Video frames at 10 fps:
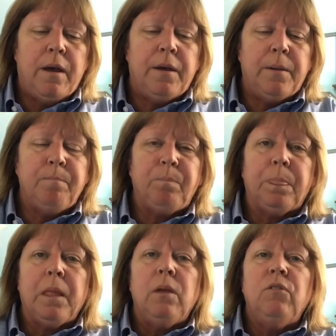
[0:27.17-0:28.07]
Um,
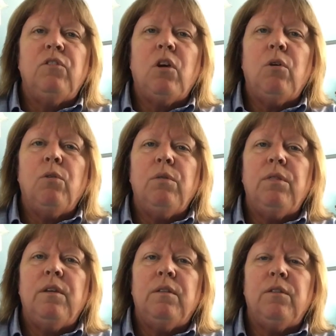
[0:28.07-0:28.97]
so
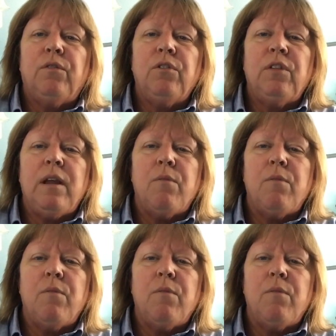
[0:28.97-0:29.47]
the first thing